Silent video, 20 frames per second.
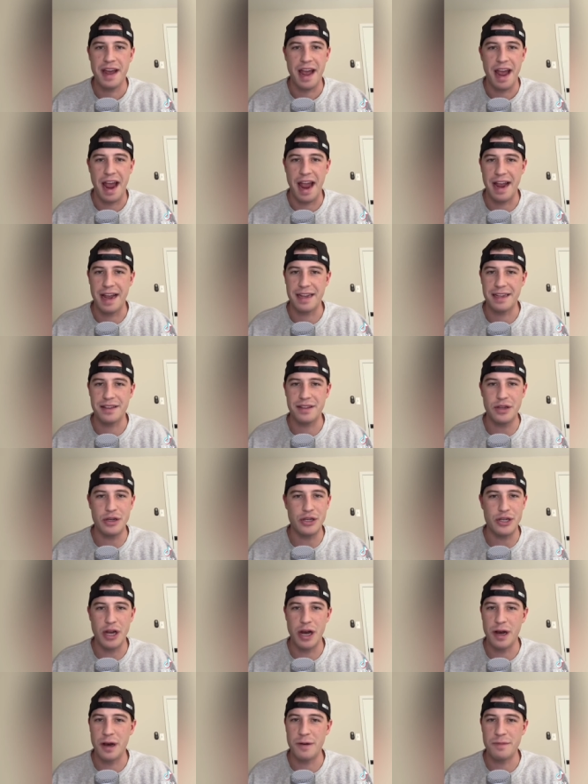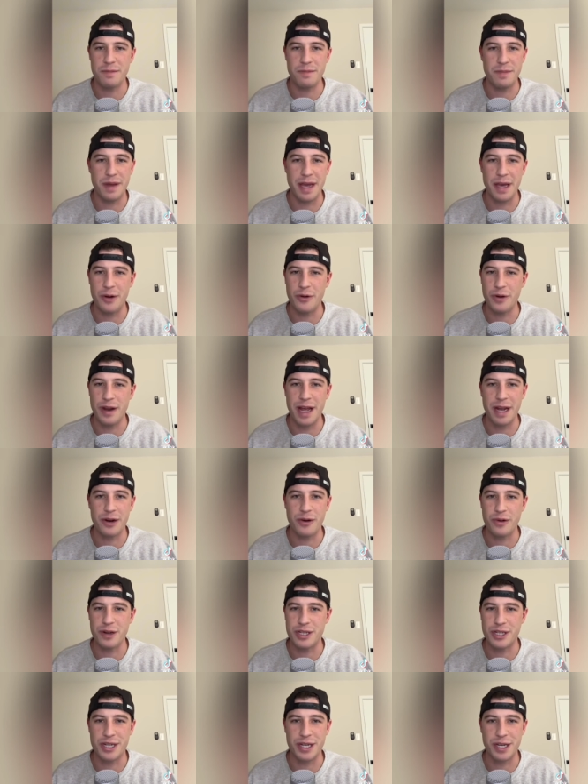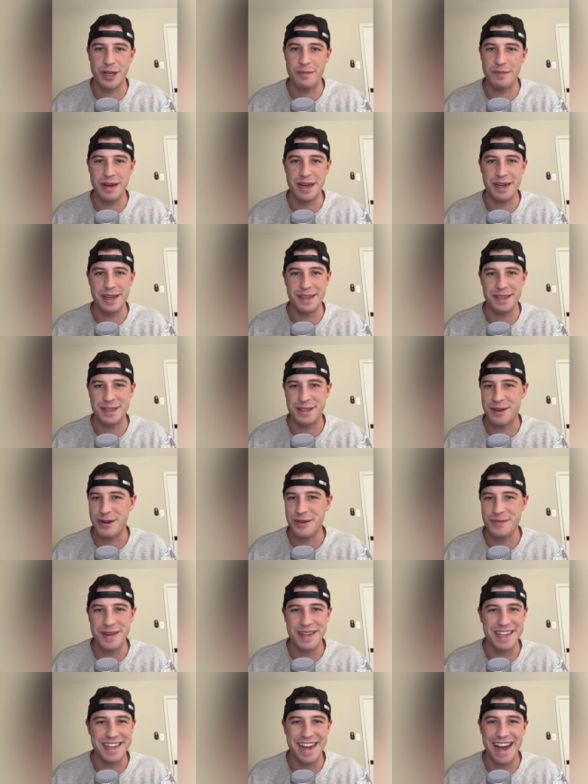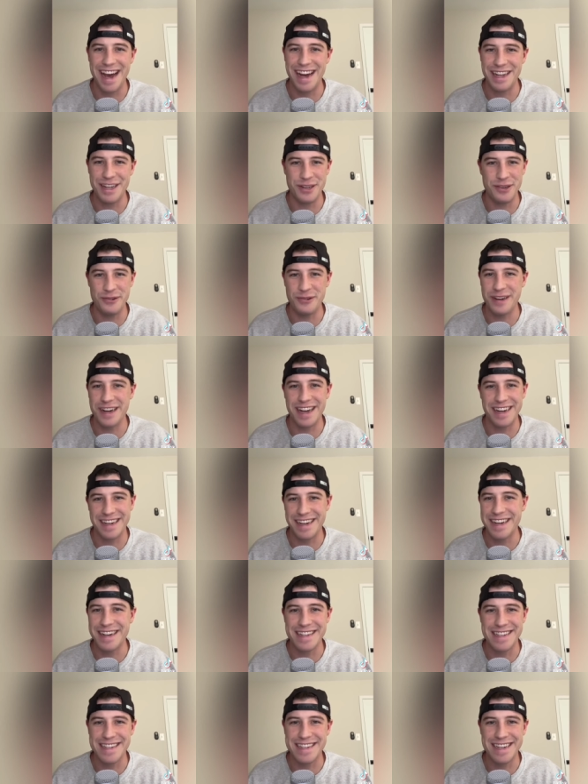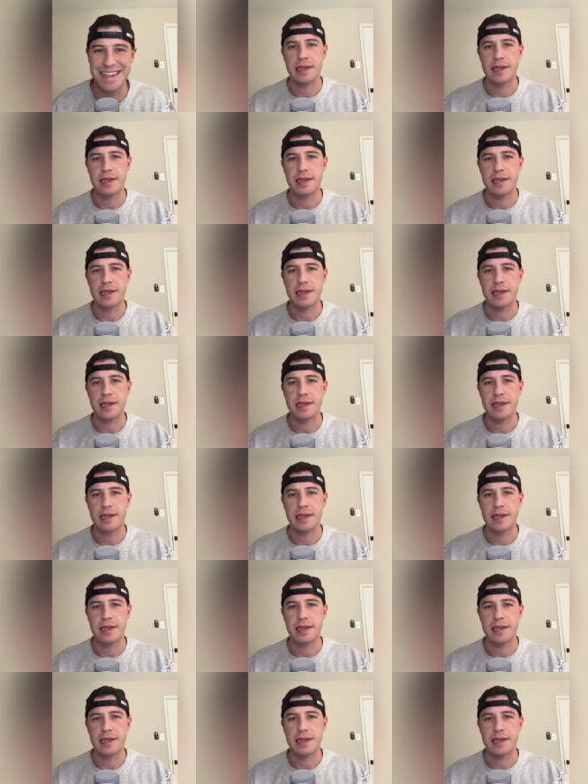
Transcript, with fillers: and the dumb internet Christian comedian is going to be the guy to do it, I guess.